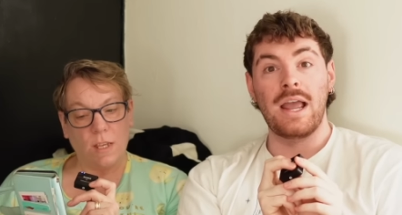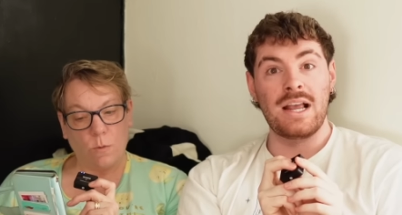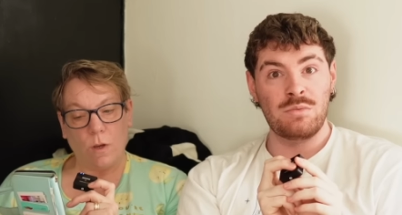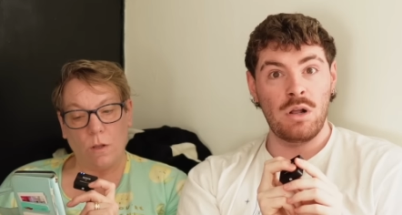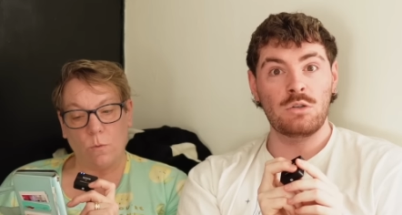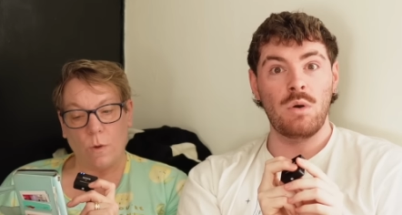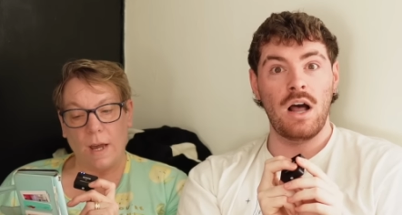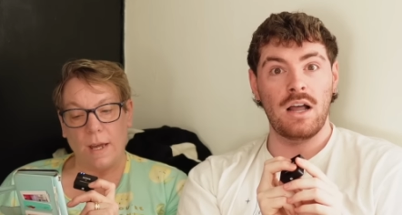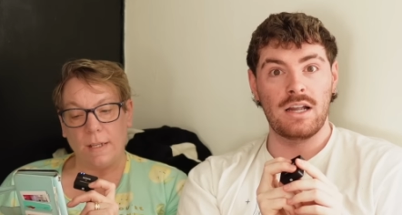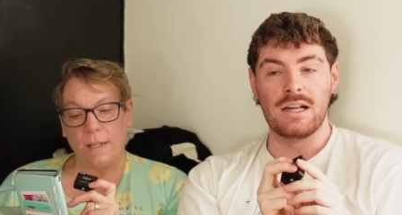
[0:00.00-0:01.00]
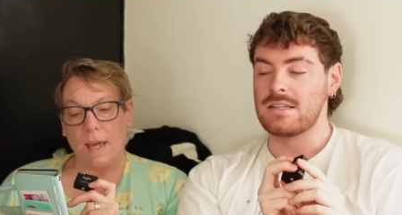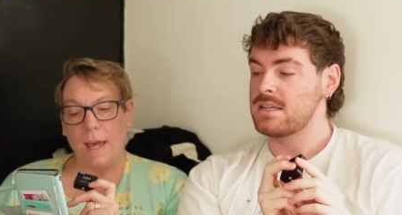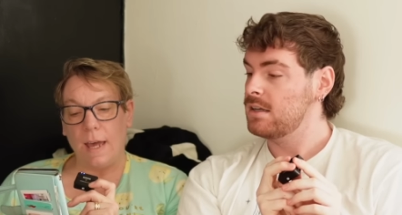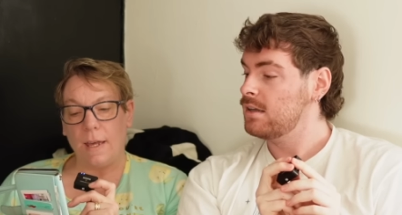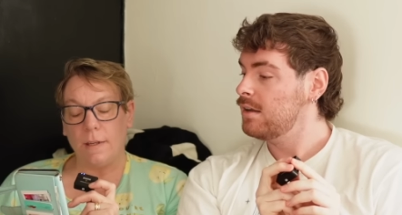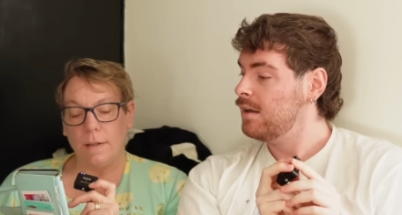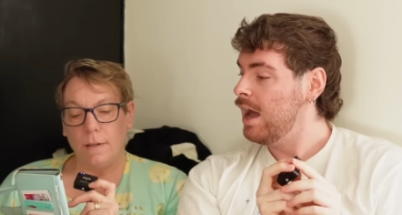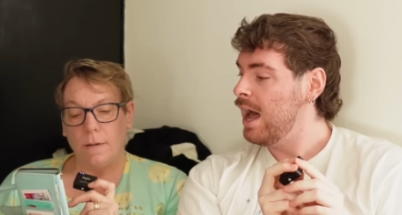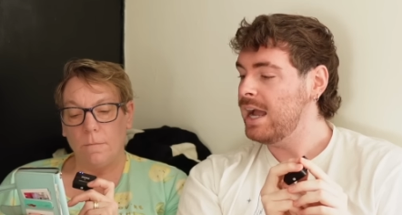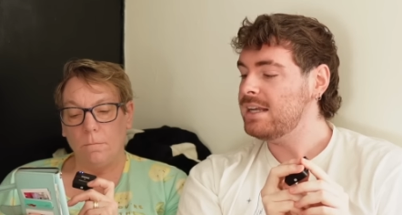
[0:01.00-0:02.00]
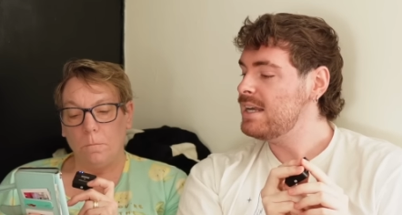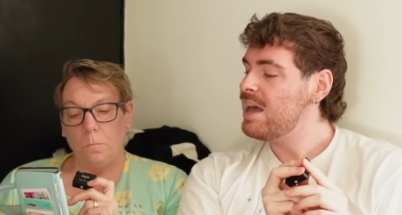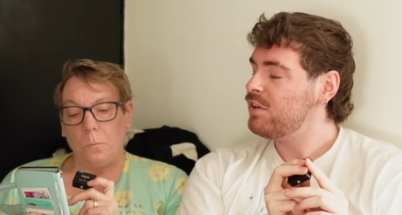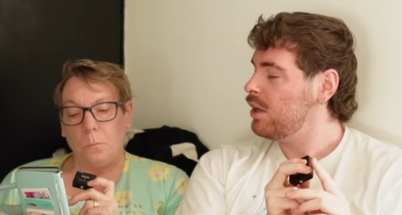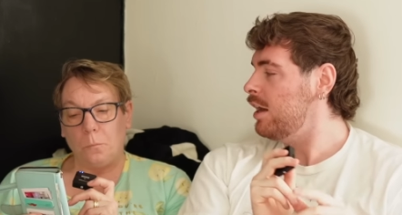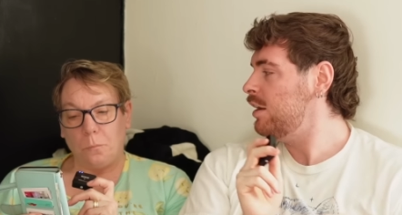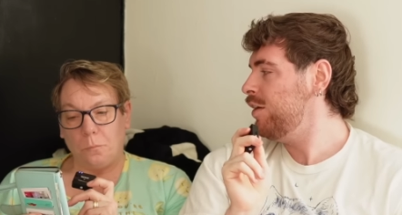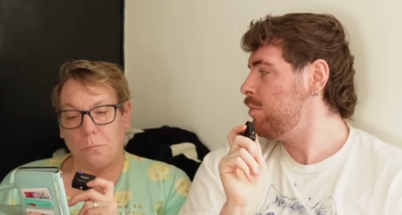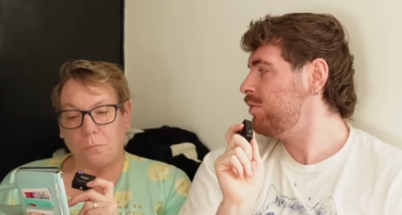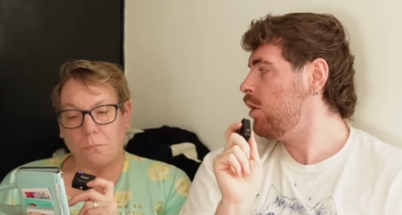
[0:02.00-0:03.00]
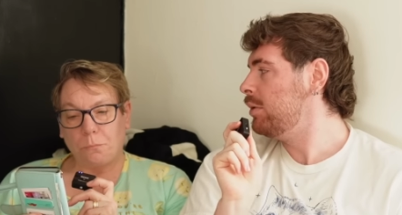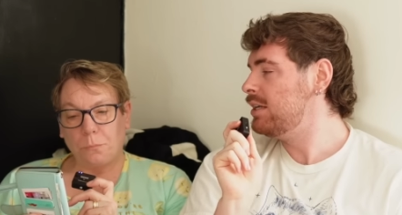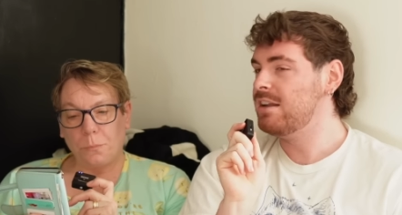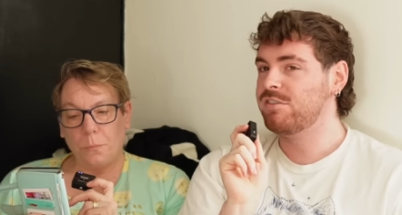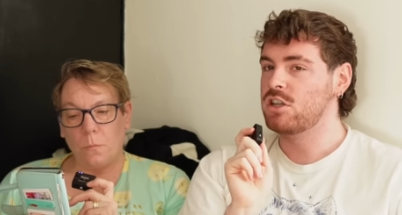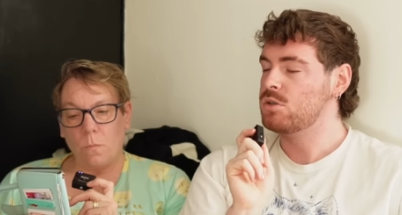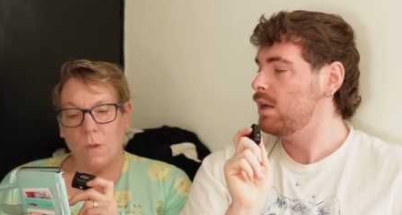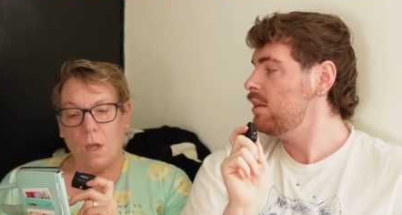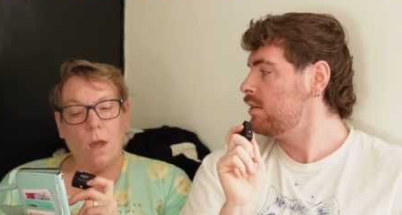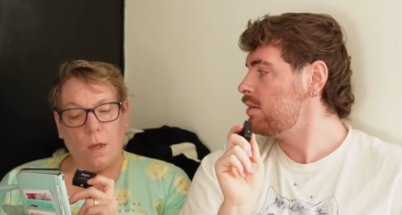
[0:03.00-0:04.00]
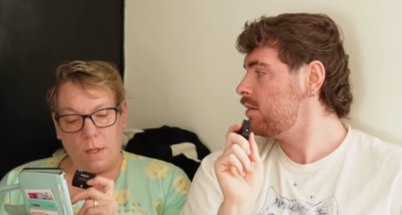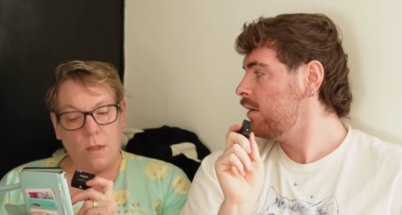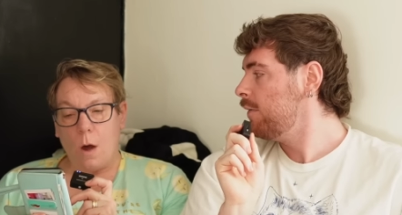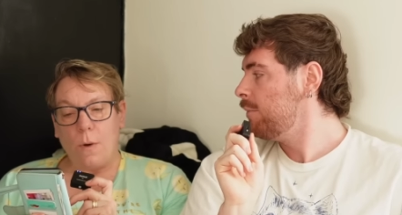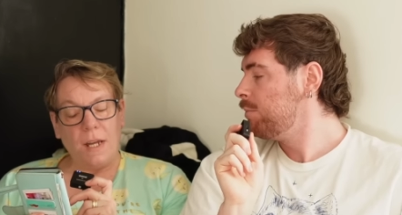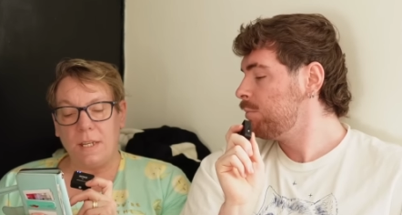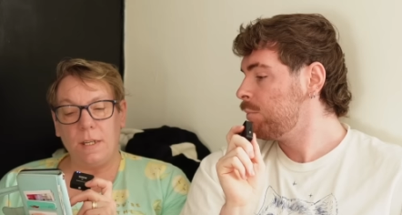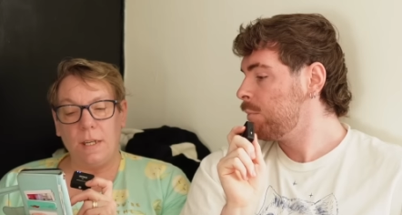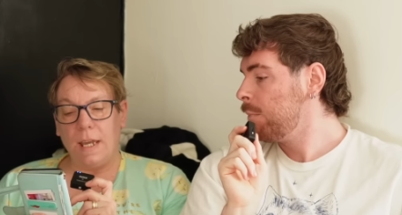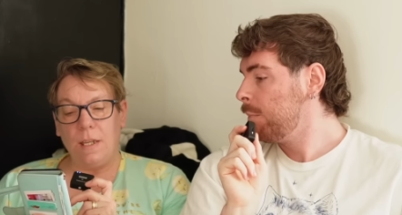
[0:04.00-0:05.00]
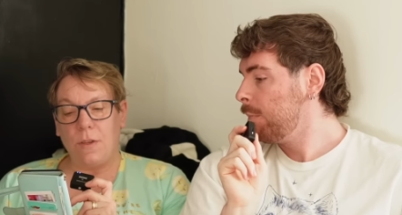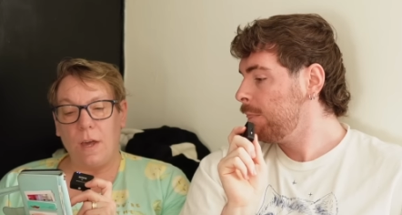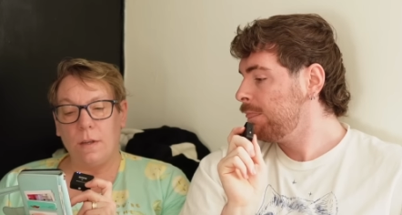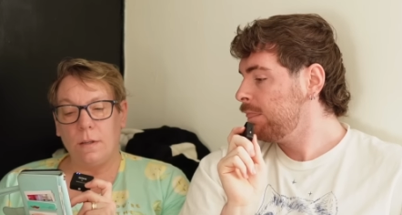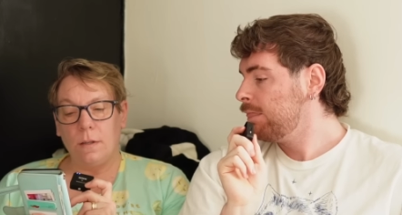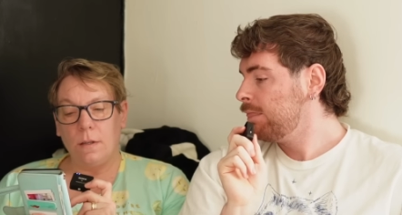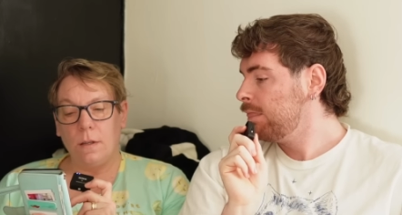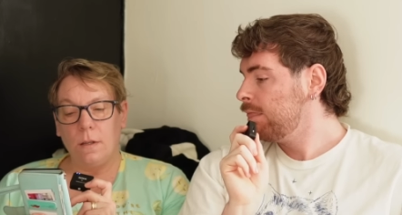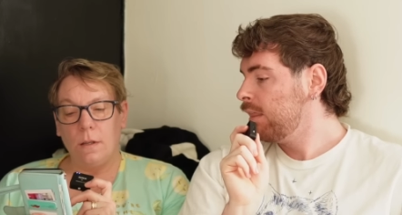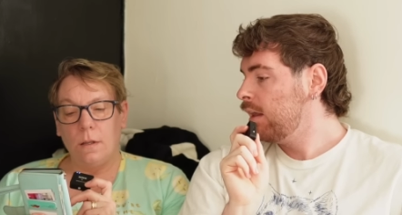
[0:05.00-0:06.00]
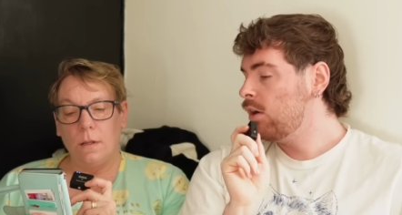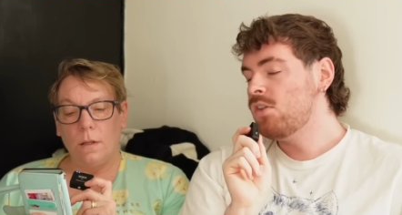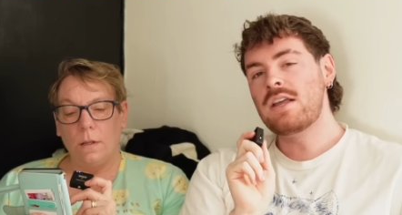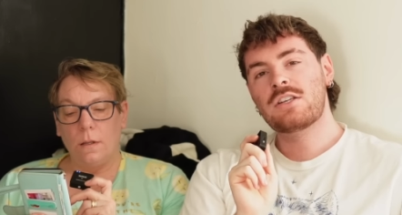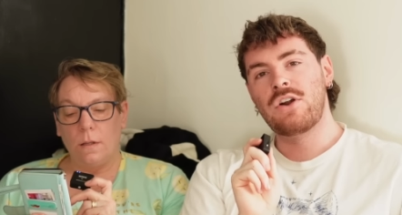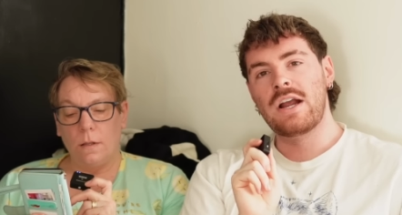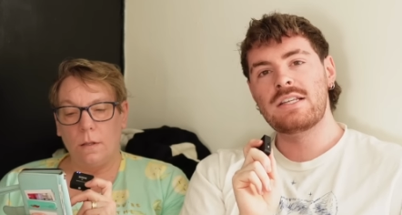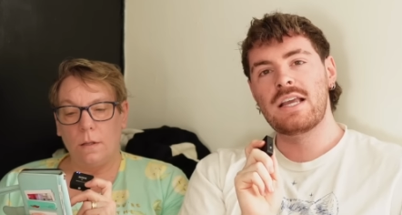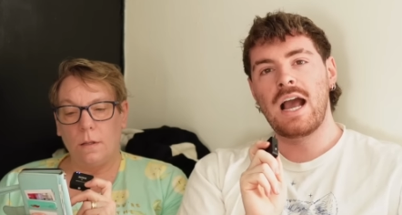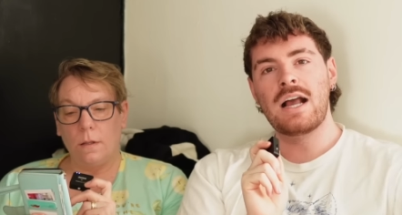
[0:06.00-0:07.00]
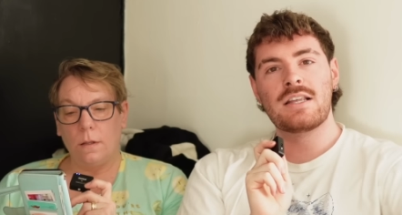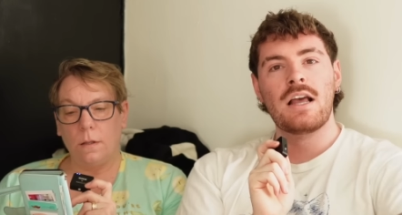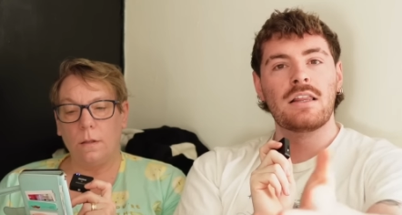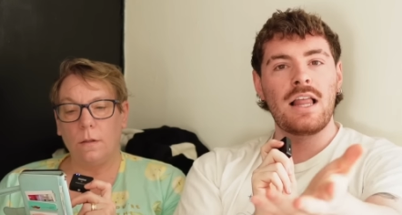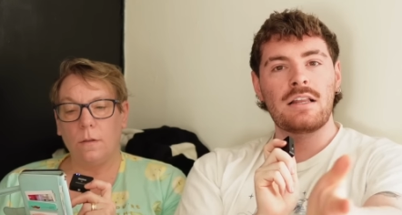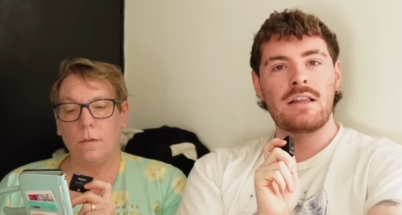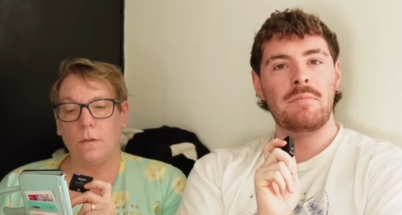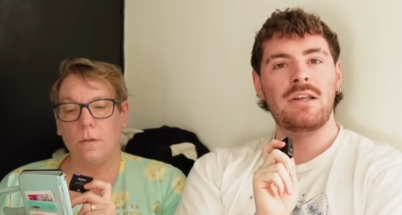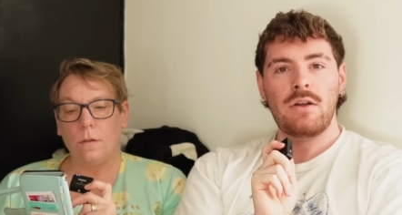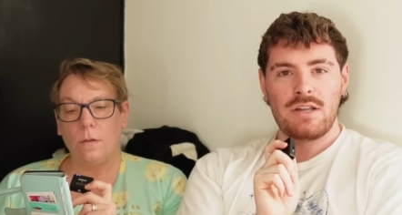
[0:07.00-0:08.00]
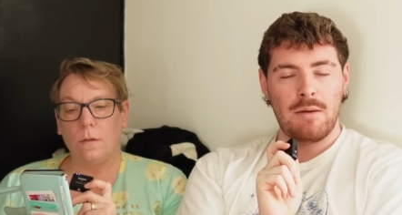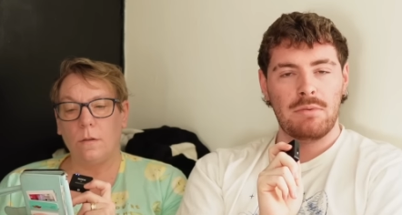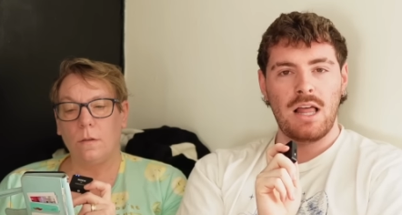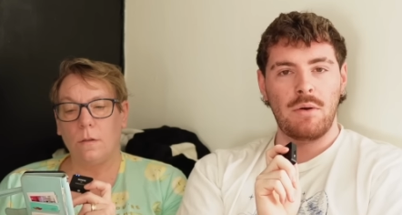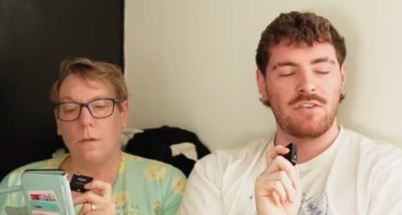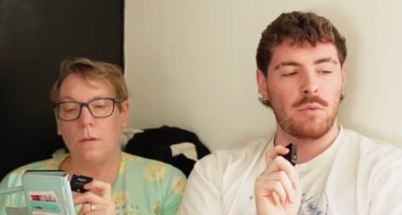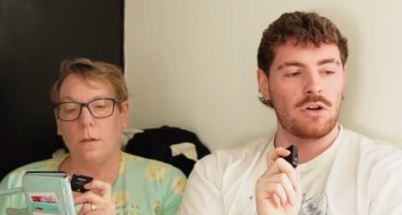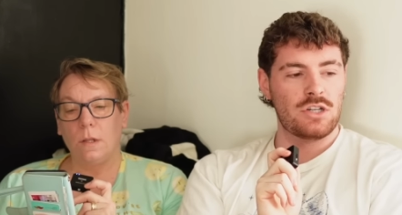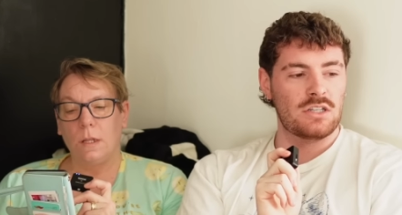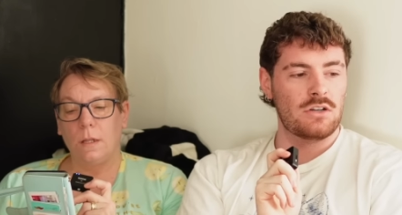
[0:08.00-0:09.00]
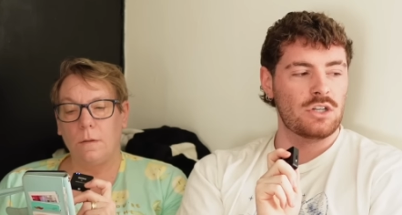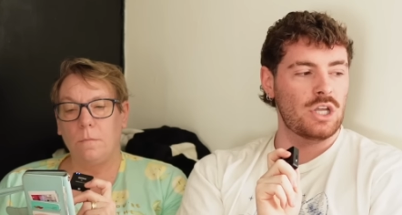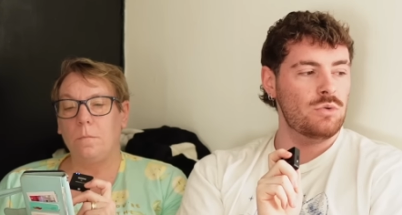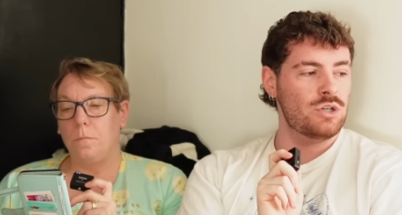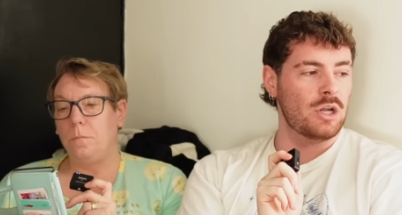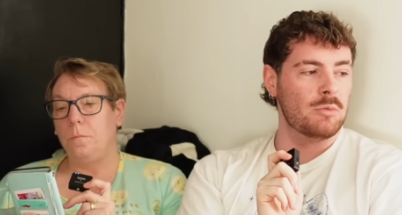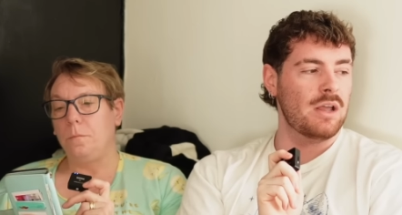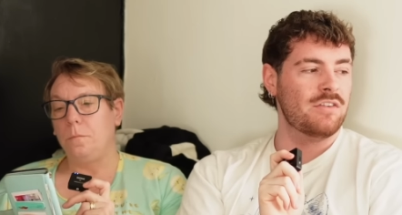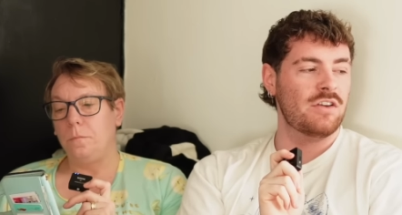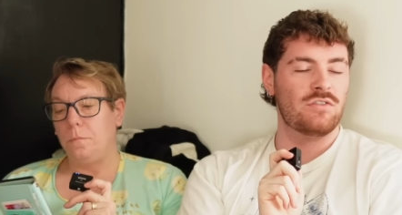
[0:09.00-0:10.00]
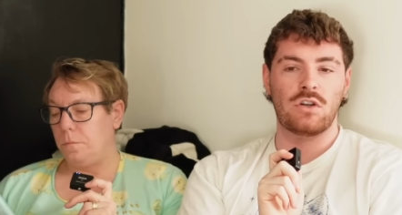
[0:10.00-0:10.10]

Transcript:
Speaker 1: it is worldwide, yeah. I'd never heard of it before we did it for the twins.
Speaker 2: No, I didn't either.
Speaker 1: God, that's crazy. Guys, let me know down below if you're watching this on YouTube, if you've